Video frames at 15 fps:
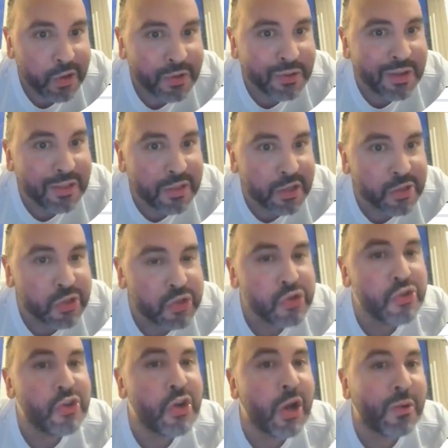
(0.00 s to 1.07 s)
or that there's
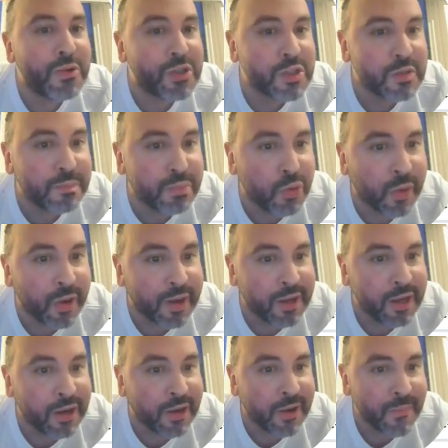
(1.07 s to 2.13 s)
no support
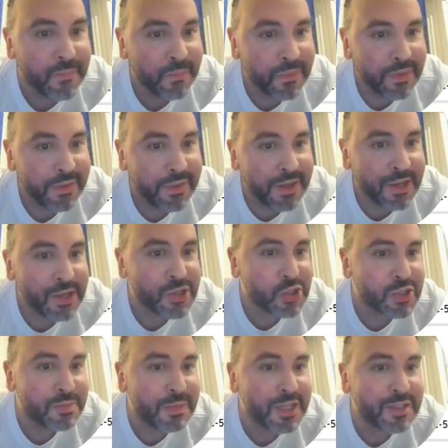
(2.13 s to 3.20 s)
here. It
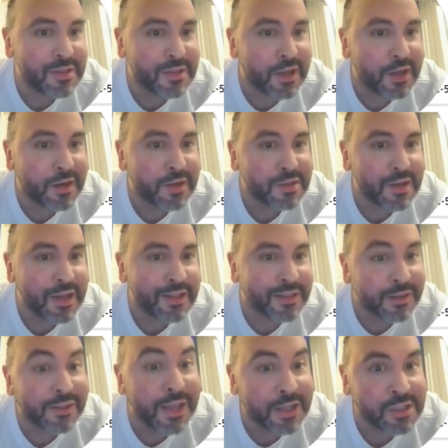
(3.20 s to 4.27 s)
just means
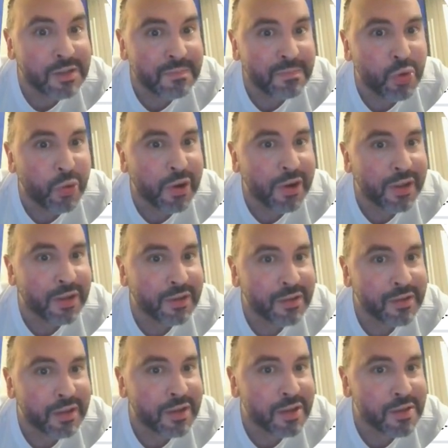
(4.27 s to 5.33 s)
it's less important.
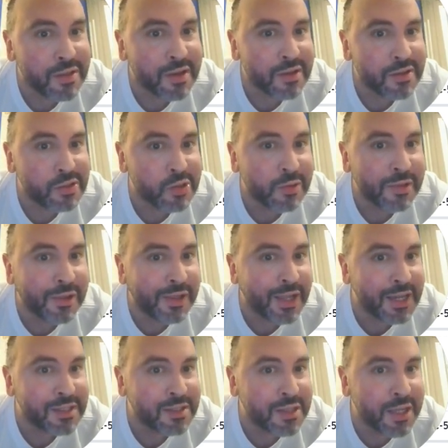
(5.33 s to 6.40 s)
So the
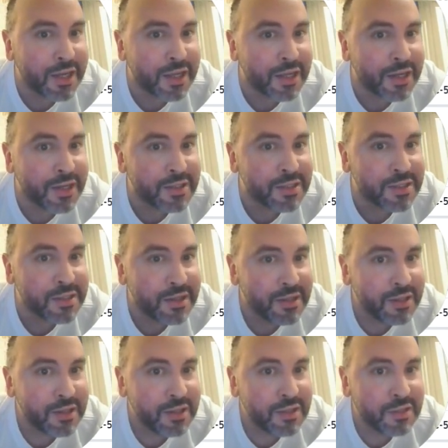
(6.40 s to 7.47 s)
less thick it is,
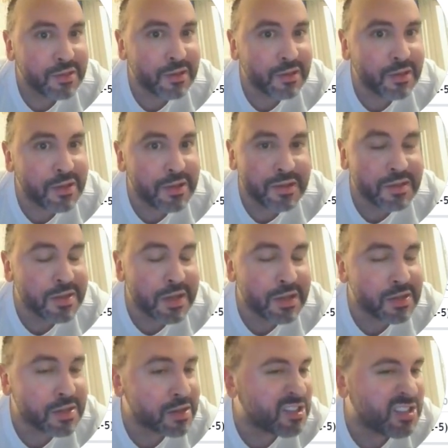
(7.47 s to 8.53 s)
so
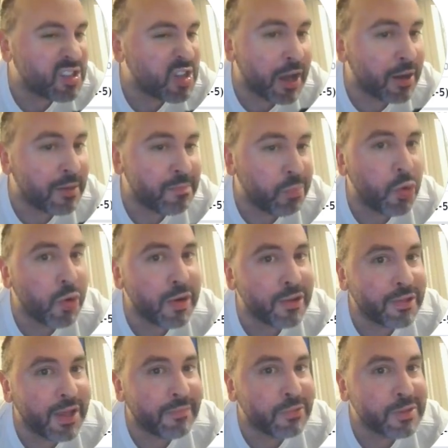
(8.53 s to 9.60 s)
it's not
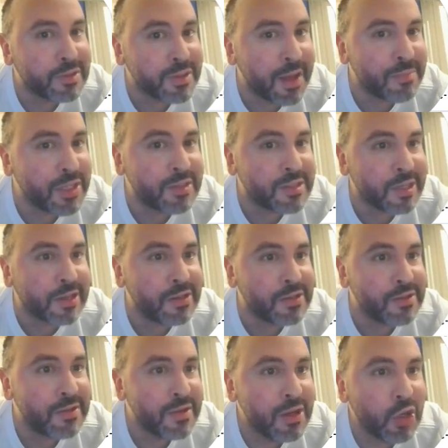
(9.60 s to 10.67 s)
important levels. That means it
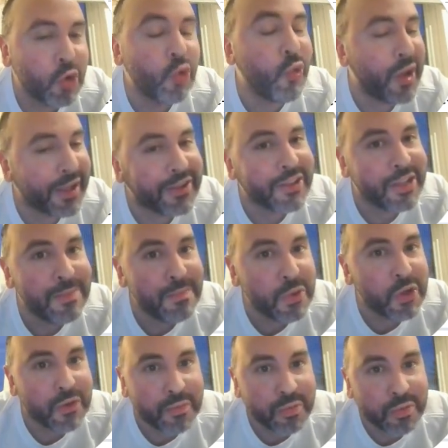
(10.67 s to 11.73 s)
can quickly
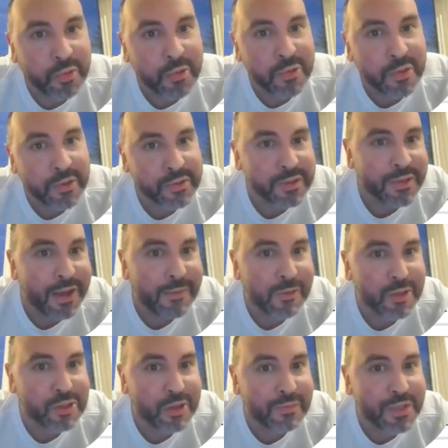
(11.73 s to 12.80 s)
move through those
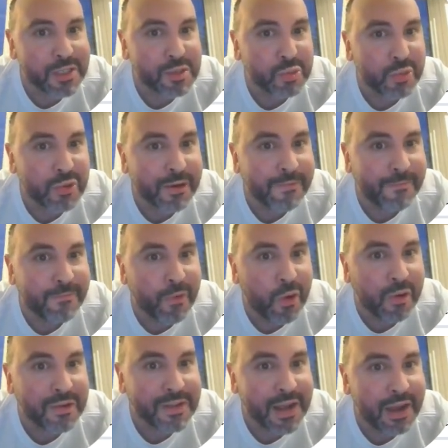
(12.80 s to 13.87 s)
levels. So if this were to
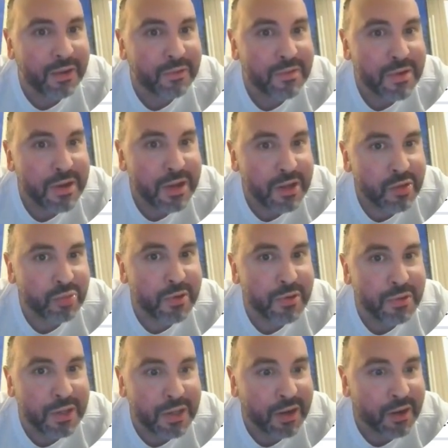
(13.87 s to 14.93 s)
fall down through
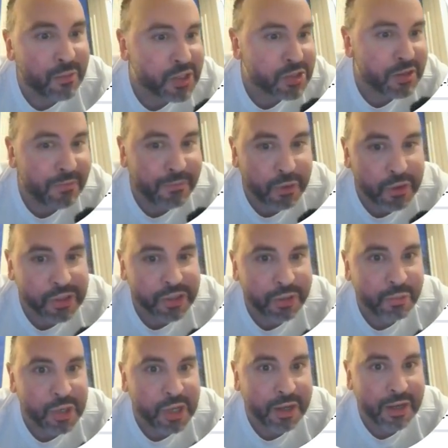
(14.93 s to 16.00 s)
here, which
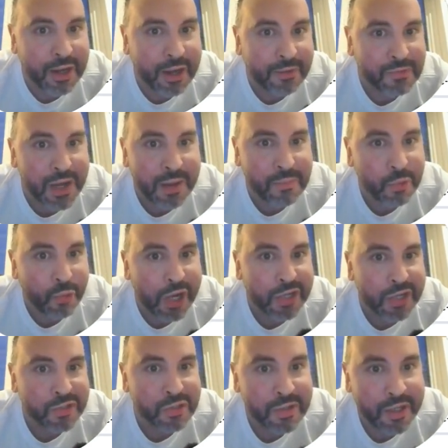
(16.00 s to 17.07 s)
unfortunately we're not going to have time to
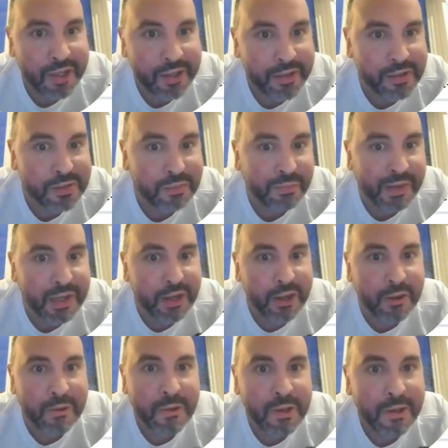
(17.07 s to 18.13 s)
watch in this
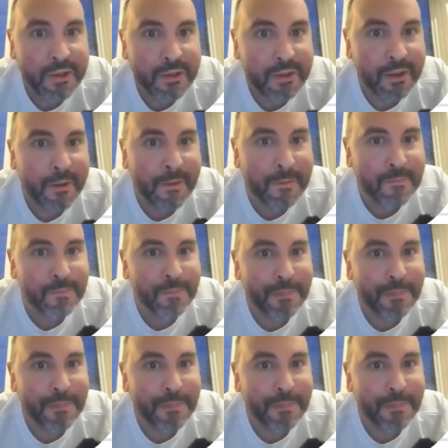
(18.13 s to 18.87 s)
video, uh,